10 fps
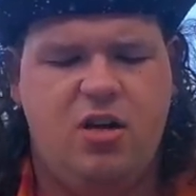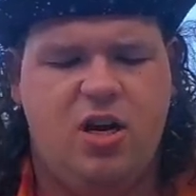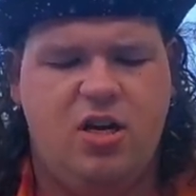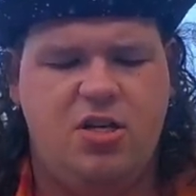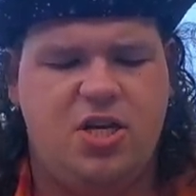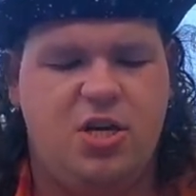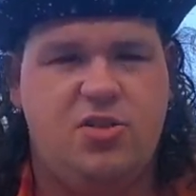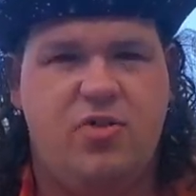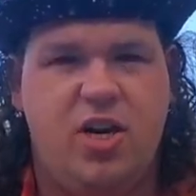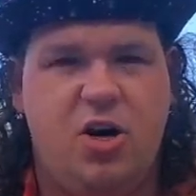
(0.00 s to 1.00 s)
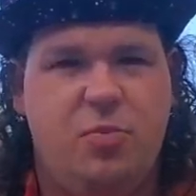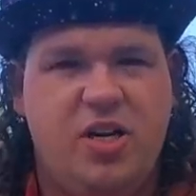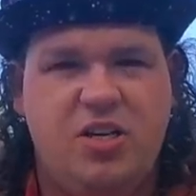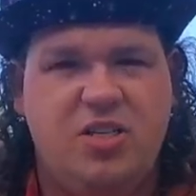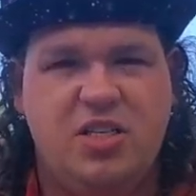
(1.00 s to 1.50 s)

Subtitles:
90s kids video because